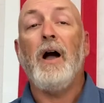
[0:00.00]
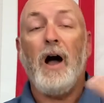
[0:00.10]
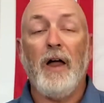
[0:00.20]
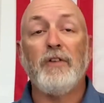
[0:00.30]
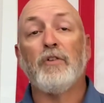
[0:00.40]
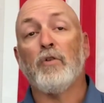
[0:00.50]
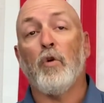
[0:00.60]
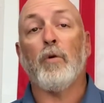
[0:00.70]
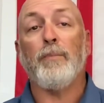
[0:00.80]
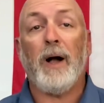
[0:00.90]
under
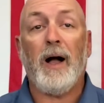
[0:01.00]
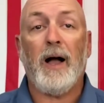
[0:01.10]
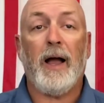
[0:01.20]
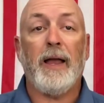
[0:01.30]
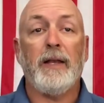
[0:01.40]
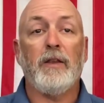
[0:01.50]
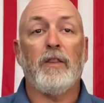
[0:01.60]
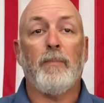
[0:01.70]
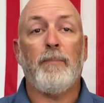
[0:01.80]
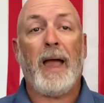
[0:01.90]
or behind
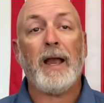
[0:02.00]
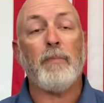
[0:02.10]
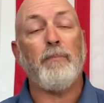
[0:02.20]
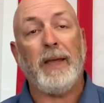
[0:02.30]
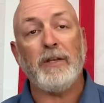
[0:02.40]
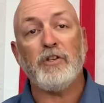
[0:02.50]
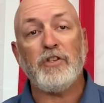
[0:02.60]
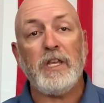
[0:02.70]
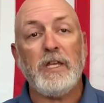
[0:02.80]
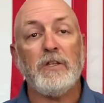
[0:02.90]
the back bench
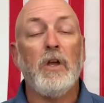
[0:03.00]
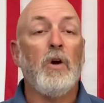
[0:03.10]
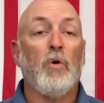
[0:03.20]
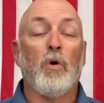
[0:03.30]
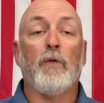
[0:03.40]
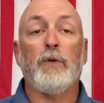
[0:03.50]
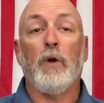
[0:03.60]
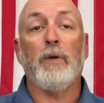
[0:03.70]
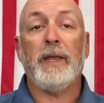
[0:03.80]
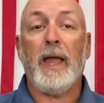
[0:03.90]
seat, or if you
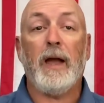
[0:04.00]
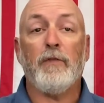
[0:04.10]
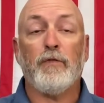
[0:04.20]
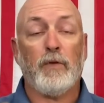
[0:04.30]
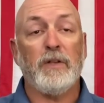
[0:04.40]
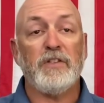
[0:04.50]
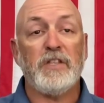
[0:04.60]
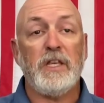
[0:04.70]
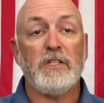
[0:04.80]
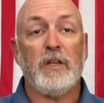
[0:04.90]
only have front
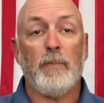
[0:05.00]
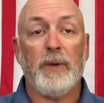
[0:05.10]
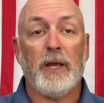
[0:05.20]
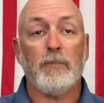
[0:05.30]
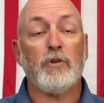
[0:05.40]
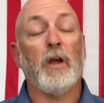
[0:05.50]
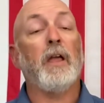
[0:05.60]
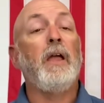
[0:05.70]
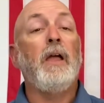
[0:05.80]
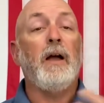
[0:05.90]
seats in a pickup truck,
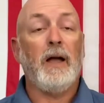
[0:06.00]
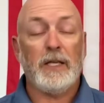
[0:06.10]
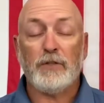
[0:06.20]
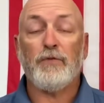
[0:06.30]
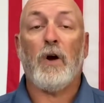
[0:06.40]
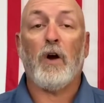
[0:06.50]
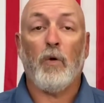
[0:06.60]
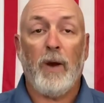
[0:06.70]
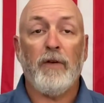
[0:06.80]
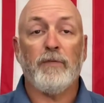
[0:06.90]
as far
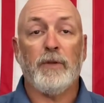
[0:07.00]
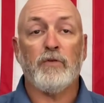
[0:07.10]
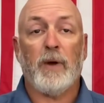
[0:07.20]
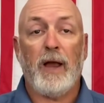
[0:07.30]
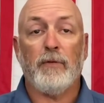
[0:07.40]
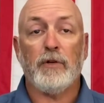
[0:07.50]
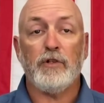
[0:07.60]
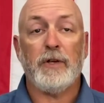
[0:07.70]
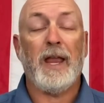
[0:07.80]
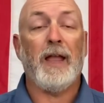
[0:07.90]
away from the driver as
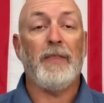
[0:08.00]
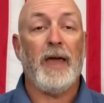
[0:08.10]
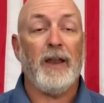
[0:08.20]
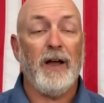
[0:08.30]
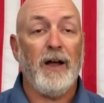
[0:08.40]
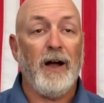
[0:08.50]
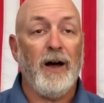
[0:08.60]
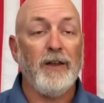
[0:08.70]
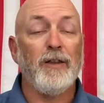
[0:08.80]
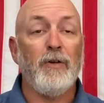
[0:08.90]
you can. That
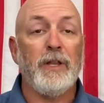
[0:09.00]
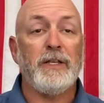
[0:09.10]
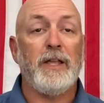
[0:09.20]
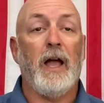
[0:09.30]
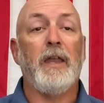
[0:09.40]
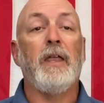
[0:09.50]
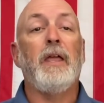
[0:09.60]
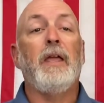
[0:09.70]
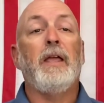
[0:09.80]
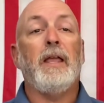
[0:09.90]
unloaded gun
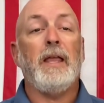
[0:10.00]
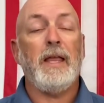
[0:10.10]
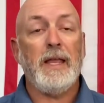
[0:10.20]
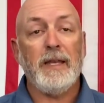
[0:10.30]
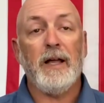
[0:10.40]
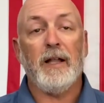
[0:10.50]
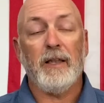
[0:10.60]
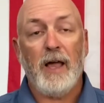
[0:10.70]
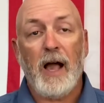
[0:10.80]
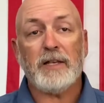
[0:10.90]
in a
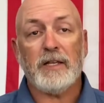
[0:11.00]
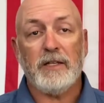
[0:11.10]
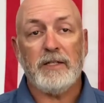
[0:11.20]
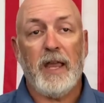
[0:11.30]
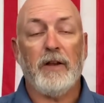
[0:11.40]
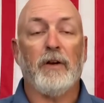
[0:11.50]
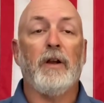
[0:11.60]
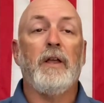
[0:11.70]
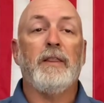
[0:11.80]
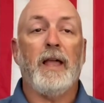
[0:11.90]
locked container,
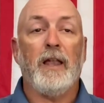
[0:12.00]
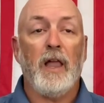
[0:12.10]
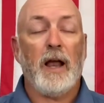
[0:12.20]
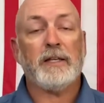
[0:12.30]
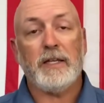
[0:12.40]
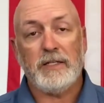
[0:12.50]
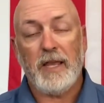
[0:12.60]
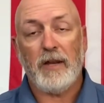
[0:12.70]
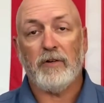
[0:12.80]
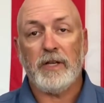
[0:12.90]
that locked
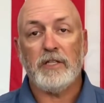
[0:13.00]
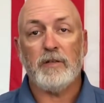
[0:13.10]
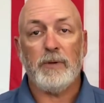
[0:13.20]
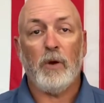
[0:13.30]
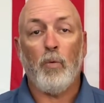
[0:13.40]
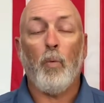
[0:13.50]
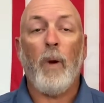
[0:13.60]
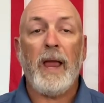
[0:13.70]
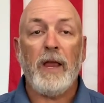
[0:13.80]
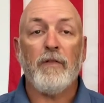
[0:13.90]
container needs to be
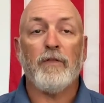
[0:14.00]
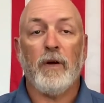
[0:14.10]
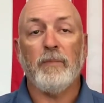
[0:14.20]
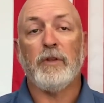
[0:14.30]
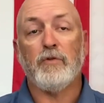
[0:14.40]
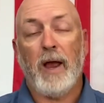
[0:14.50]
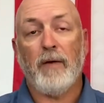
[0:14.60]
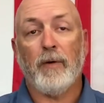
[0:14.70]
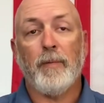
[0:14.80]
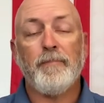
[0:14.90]
away from the driver.